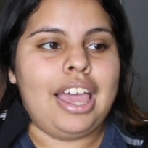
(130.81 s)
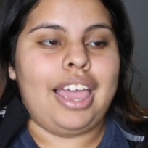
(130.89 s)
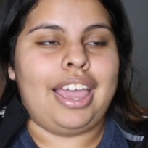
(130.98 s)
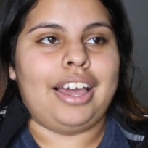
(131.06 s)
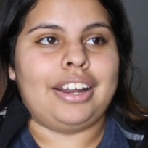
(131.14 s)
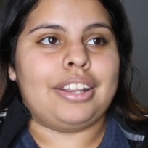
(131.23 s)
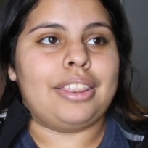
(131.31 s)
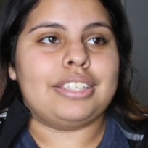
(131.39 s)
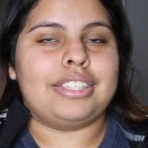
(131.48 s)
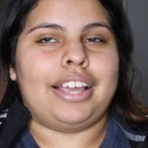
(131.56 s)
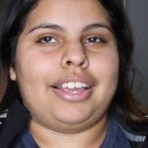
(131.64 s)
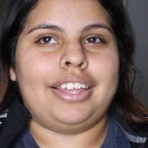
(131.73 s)
And the
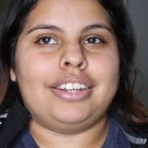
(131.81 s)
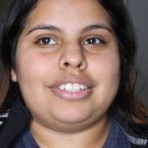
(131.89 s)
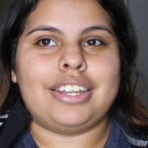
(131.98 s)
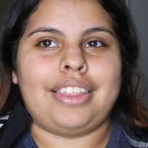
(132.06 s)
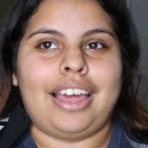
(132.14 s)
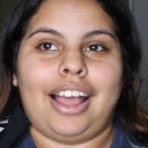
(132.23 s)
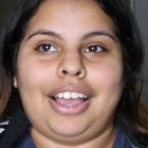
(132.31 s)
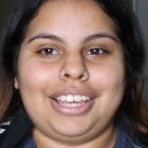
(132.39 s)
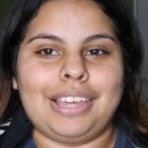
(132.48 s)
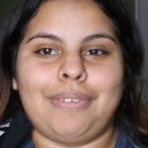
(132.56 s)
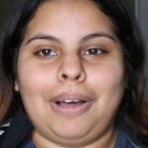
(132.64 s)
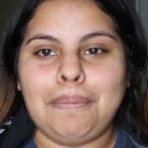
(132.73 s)
second that I
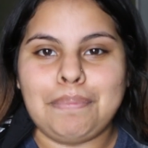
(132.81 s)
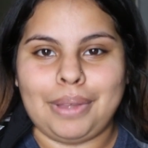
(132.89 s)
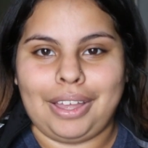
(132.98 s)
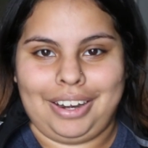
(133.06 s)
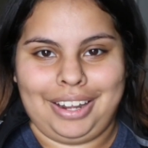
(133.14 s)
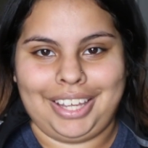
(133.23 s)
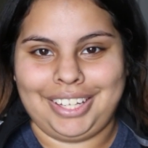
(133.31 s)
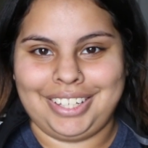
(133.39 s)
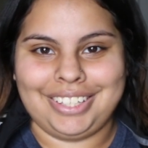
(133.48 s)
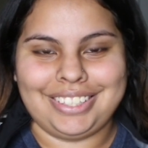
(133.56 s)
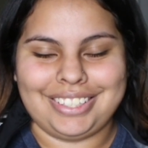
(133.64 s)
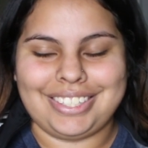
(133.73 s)
give up and
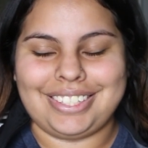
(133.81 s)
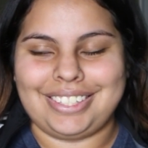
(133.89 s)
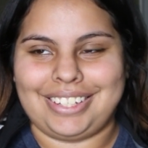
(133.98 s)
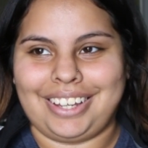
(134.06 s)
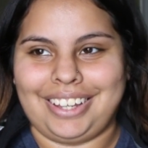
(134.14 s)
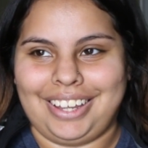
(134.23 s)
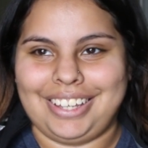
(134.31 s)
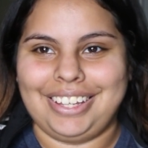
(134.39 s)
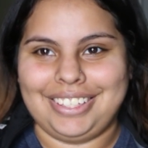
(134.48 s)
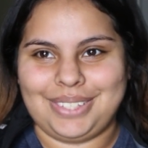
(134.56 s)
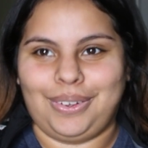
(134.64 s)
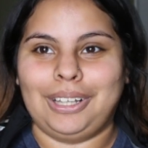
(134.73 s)

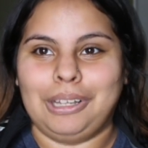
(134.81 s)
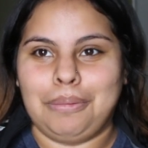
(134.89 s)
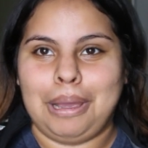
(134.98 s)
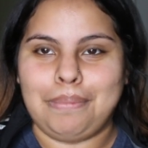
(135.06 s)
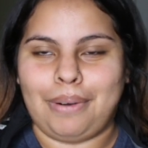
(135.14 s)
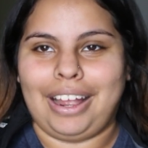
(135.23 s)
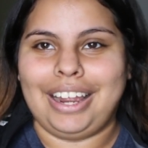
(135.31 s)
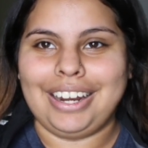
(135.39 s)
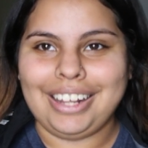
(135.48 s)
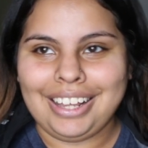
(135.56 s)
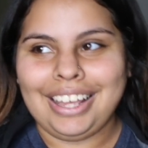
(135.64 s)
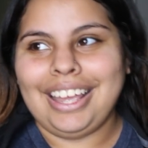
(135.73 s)
I swallow my
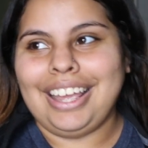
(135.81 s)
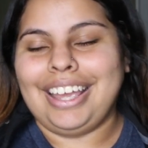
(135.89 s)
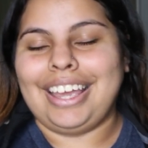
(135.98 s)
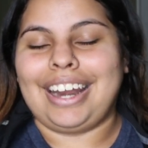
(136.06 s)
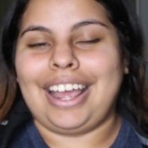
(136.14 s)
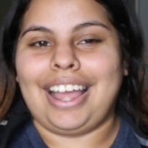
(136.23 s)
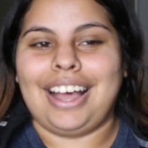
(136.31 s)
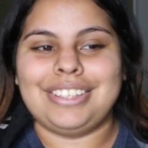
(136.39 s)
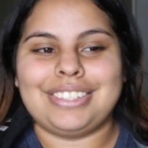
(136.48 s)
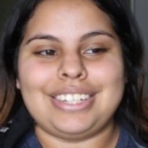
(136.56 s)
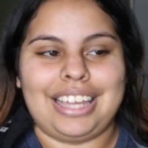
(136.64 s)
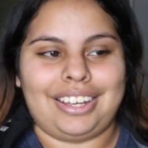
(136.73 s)
pride and I
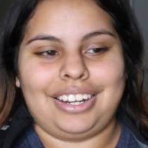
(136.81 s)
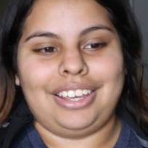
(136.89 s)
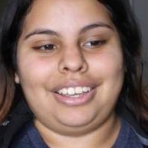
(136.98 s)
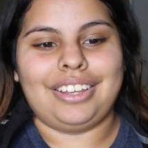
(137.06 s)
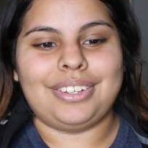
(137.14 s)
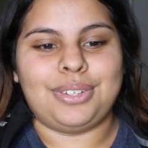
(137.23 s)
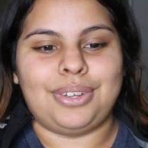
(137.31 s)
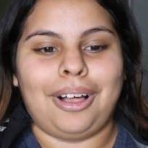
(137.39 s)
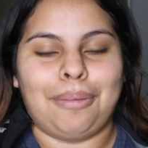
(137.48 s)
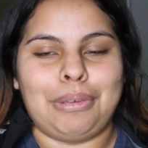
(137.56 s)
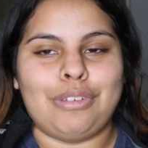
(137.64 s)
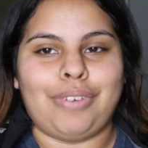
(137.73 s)
ask Danny to
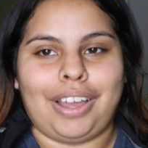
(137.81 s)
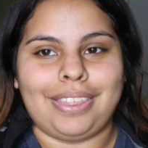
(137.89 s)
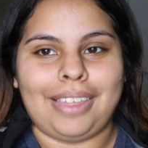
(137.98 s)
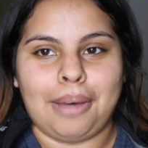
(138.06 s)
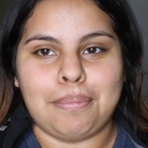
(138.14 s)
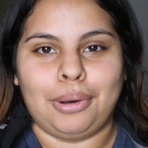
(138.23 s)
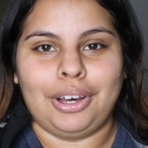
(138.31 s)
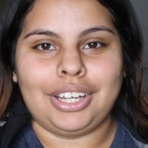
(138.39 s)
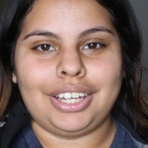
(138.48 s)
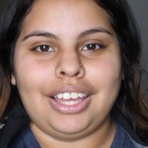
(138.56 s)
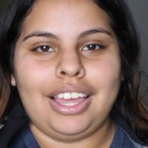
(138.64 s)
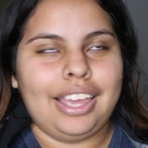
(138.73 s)
help me find that
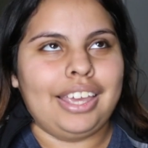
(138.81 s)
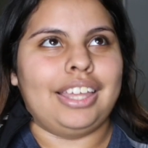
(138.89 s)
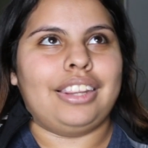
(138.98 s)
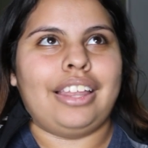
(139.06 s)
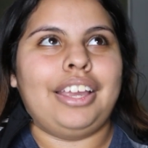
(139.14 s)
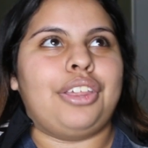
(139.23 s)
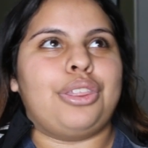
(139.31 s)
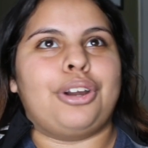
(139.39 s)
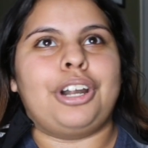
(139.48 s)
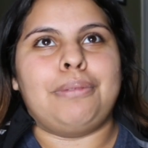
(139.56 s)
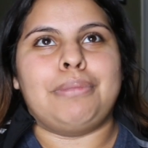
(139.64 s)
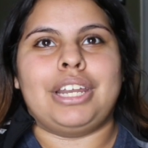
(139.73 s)
book, in like
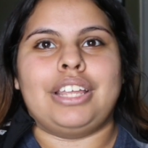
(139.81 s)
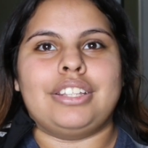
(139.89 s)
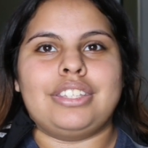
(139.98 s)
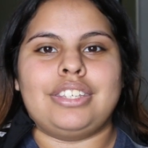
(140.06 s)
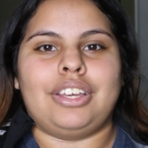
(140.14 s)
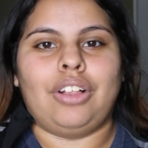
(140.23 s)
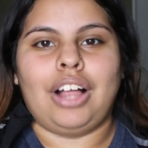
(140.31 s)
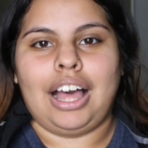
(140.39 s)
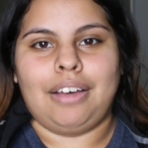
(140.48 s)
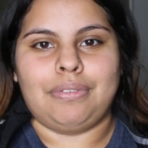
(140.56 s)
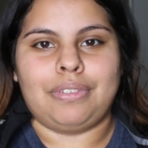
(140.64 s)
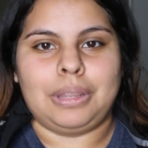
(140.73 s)
30 minutes he'll
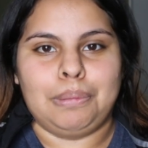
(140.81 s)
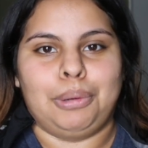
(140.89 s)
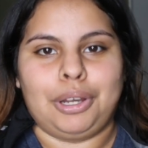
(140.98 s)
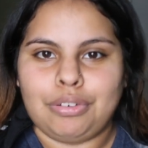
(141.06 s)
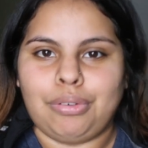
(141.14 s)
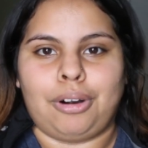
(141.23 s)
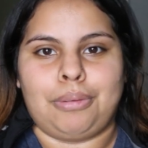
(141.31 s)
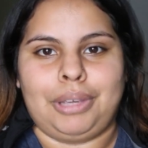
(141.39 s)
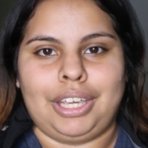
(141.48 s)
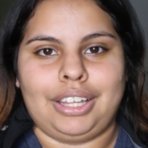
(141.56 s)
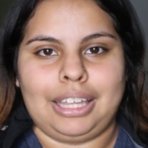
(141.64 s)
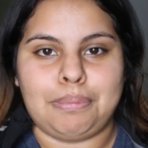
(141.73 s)
have the book for
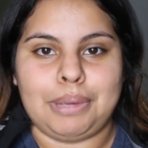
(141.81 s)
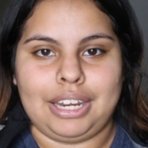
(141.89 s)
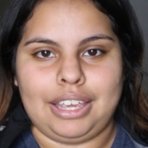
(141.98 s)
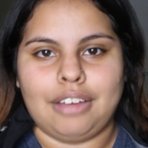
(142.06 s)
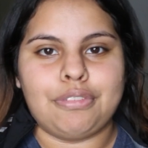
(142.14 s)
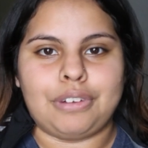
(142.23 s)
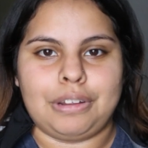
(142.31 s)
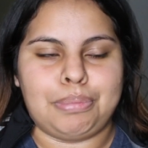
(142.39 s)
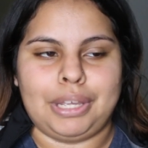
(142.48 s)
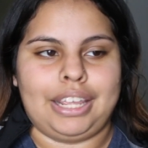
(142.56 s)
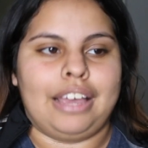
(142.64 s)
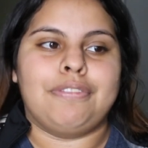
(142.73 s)
me, like PDF, free
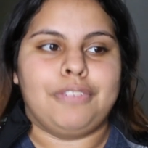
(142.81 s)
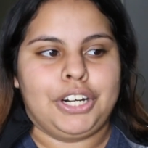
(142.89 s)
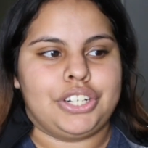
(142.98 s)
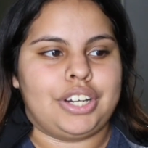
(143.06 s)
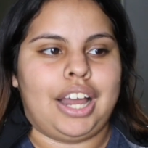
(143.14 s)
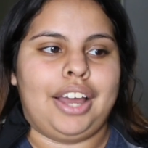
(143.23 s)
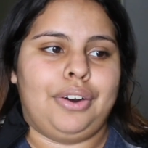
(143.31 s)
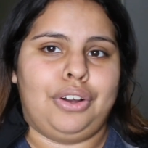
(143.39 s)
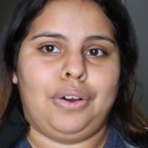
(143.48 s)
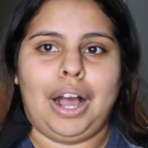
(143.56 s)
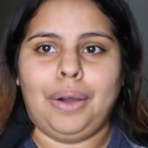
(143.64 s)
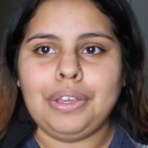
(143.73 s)
PDF version. I don't know
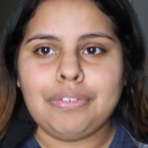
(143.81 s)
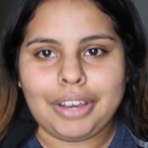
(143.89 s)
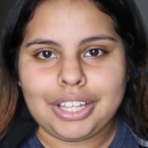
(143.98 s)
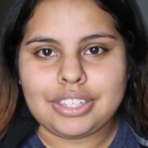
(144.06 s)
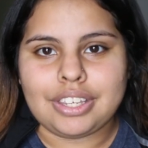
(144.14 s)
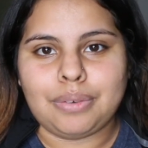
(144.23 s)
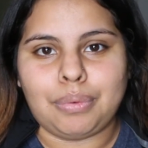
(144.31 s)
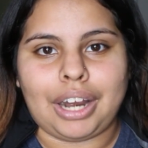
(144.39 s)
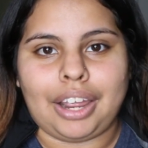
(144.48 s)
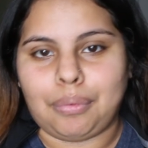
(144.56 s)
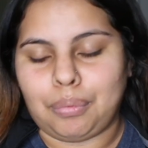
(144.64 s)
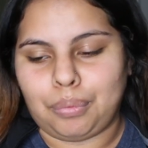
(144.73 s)
how he finds it when
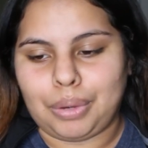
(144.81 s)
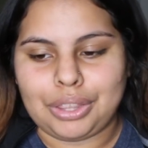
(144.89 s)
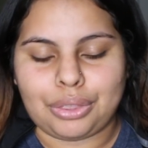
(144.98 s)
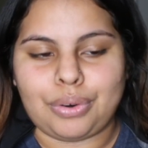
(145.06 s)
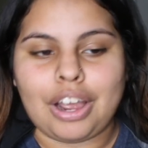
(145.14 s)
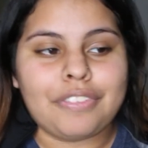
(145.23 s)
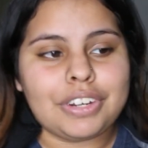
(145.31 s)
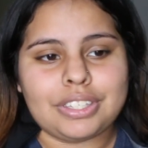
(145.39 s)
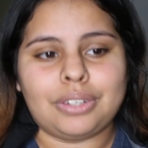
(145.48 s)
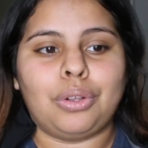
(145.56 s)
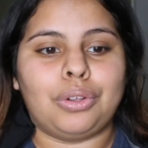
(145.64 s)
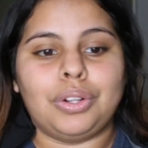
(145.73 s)
I went through every
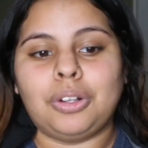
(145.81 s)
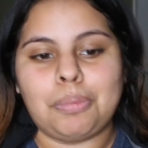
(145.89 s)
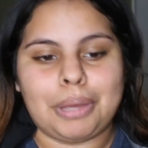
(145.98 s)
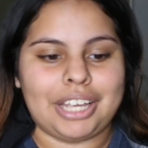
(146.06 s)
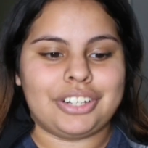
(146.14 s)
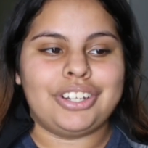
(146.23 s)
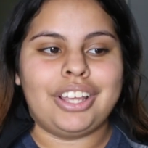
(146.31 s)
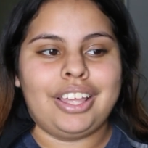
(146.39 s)
single Google page